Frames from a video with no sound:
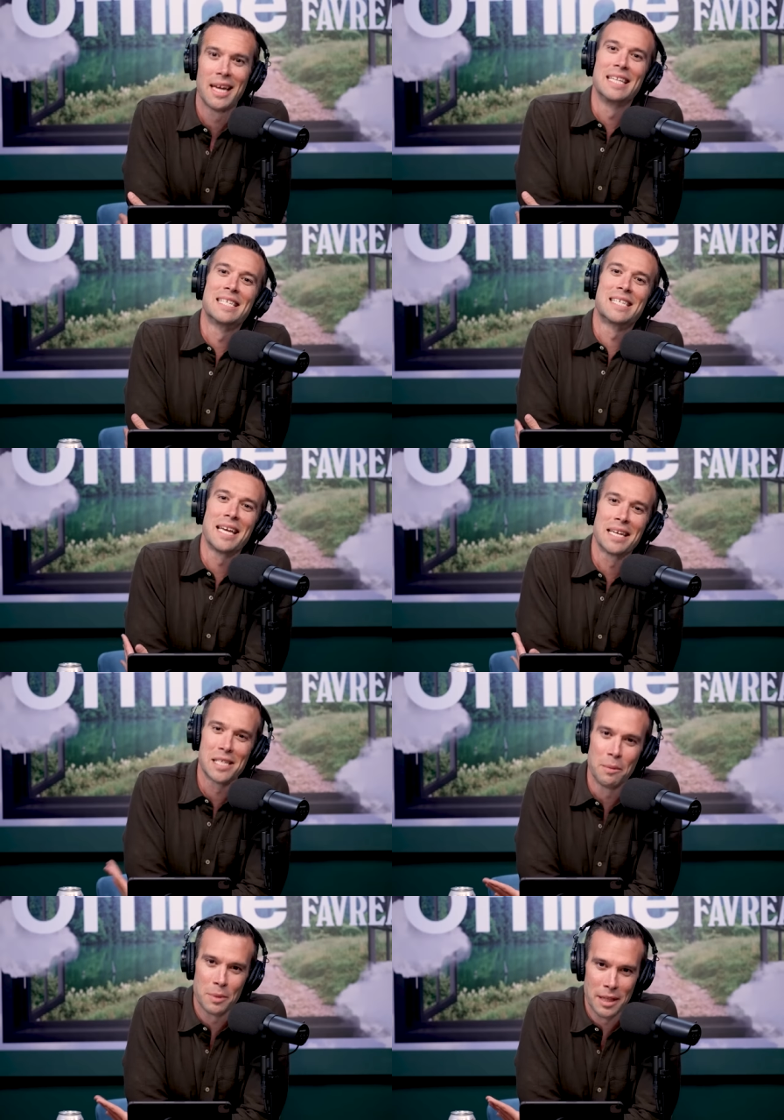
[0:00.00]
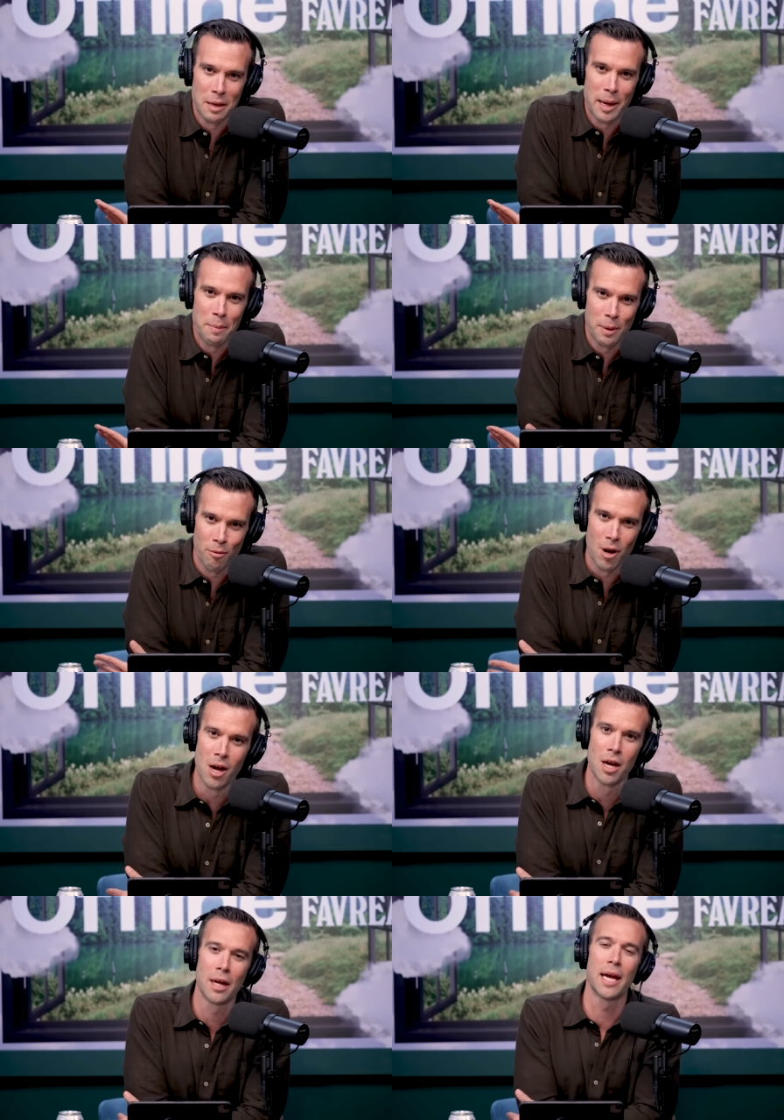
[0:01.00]
in saying something that might be
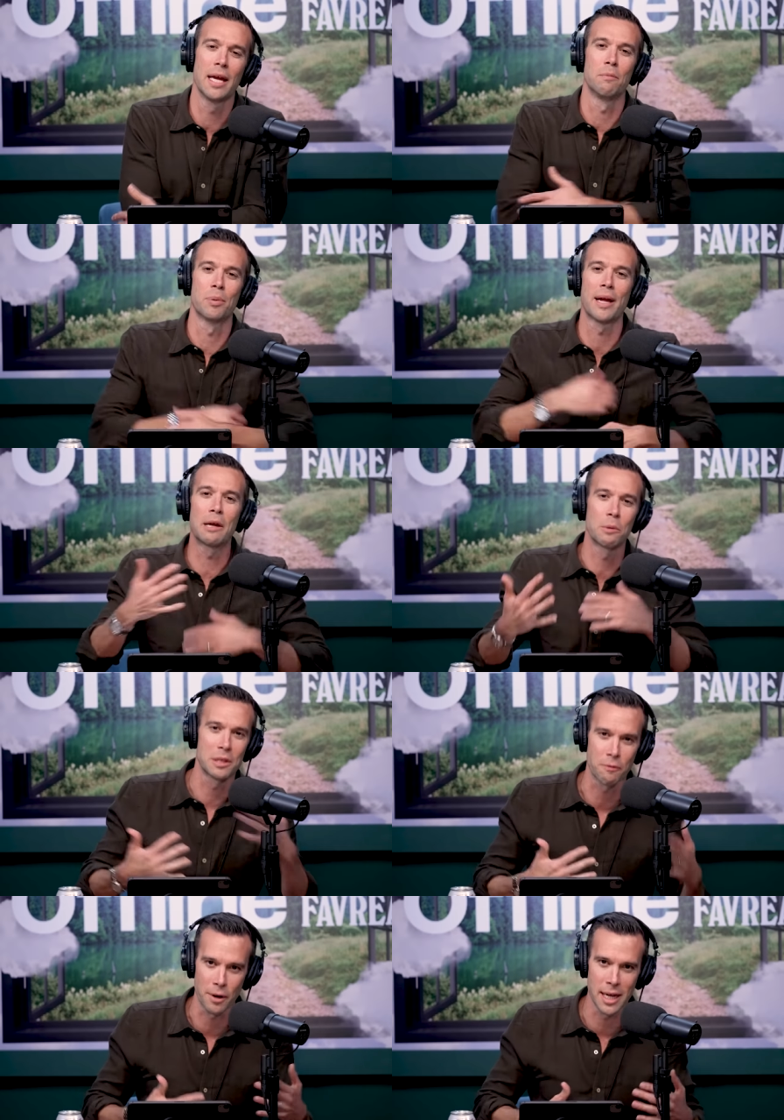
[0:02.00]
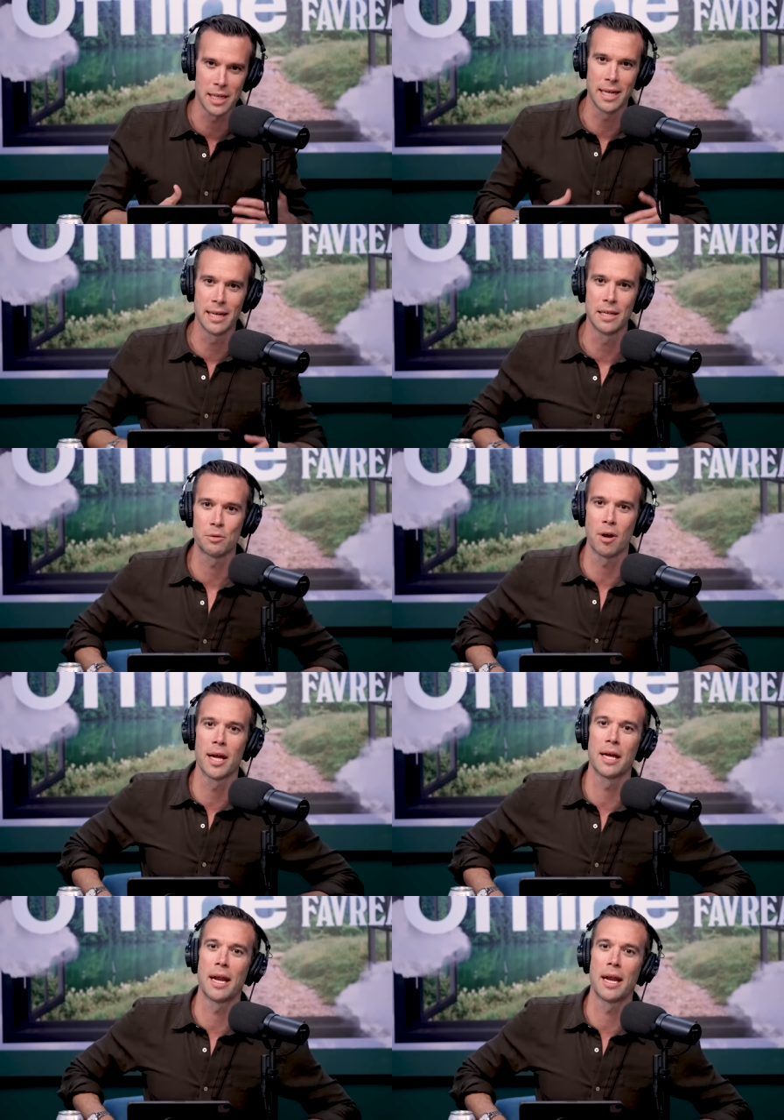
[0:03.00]
wrong, in playing with different ideas, right?